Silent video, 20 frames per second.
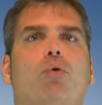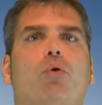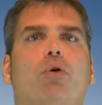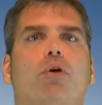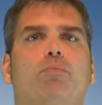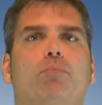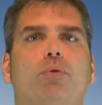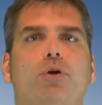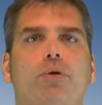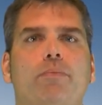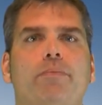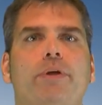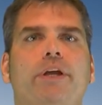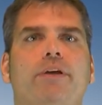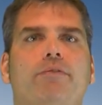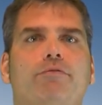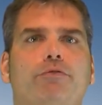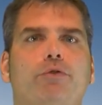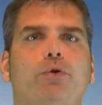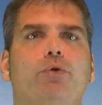or
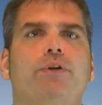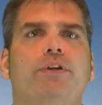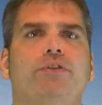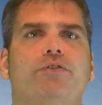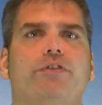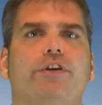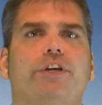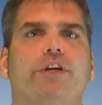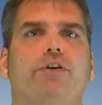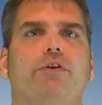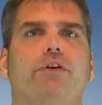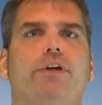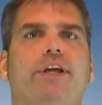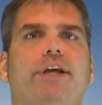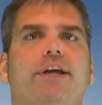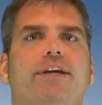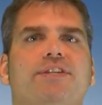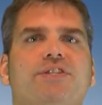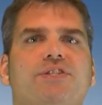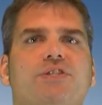permanent food insecurity
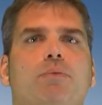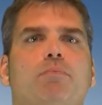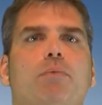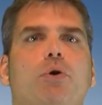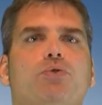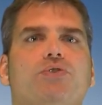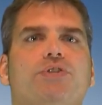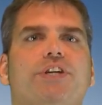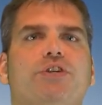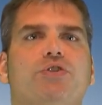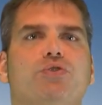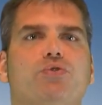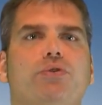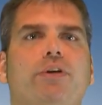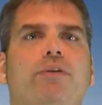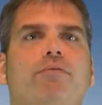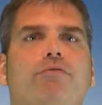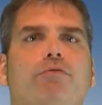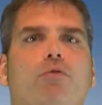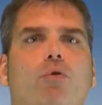is the most
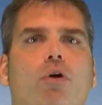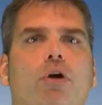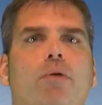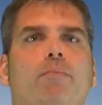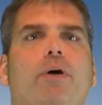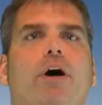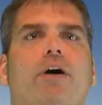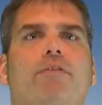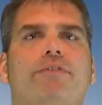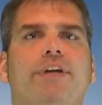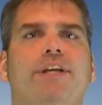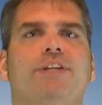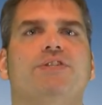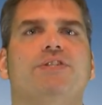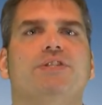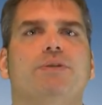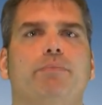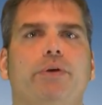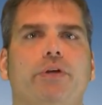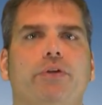extreme form of
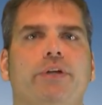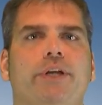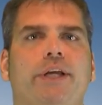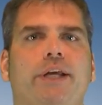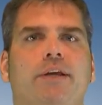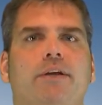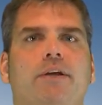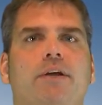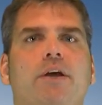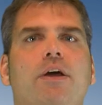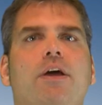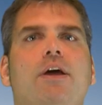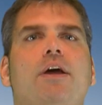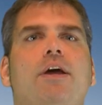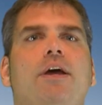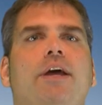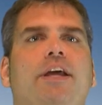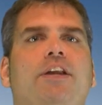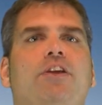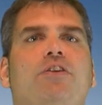instability.
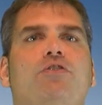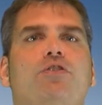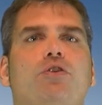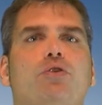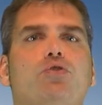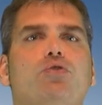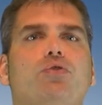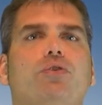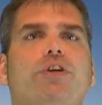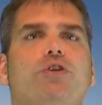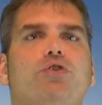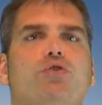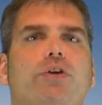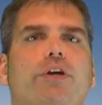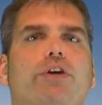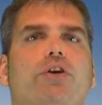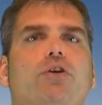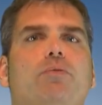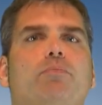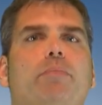It is usually
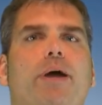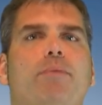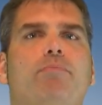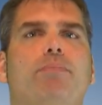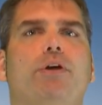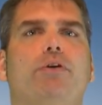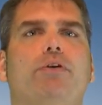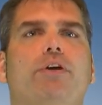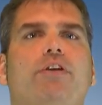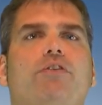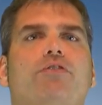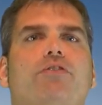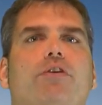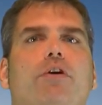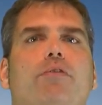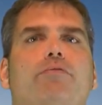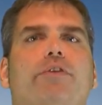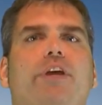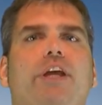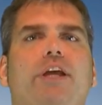triggered by periods
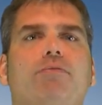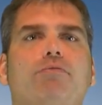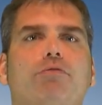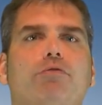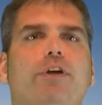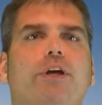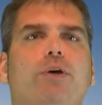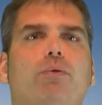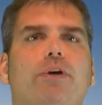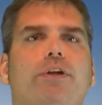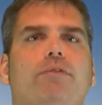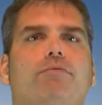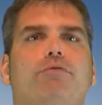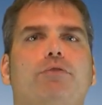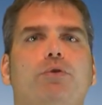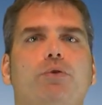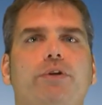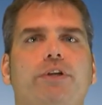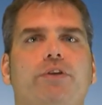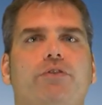of infrequent
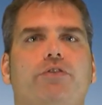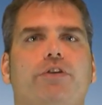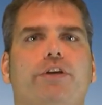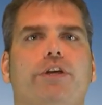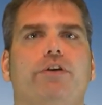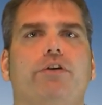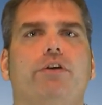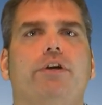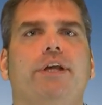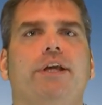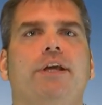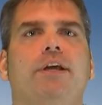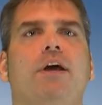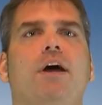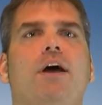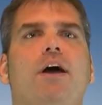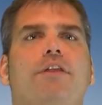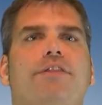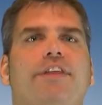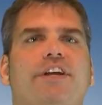food insecurity
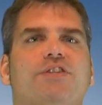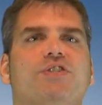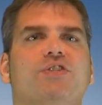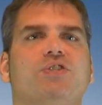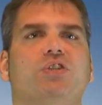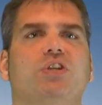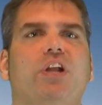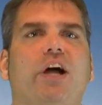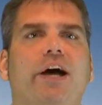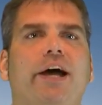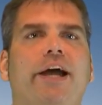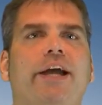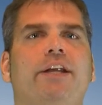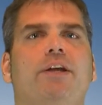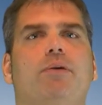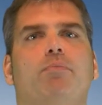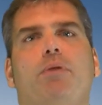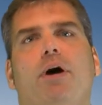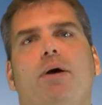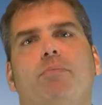that slide
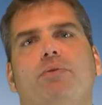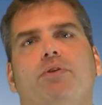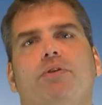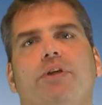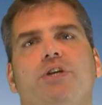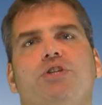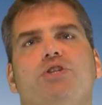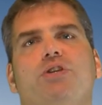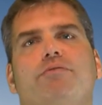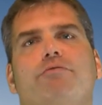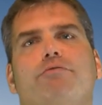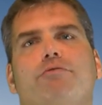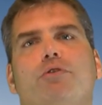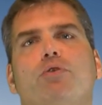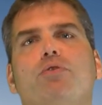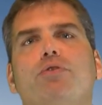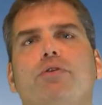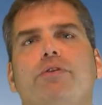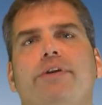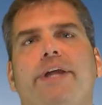a population
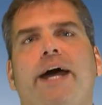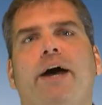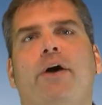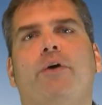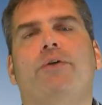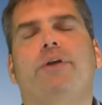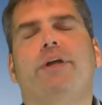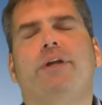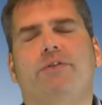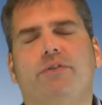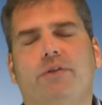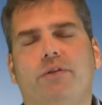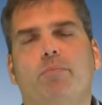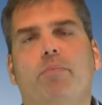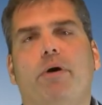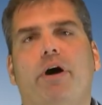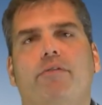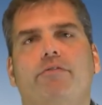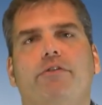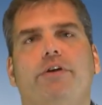further down into the
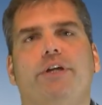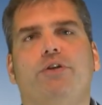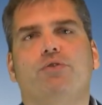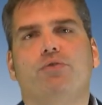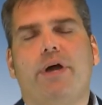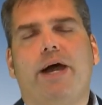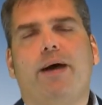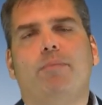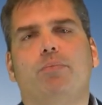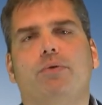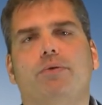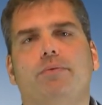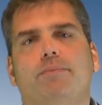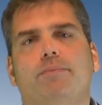poverty trap.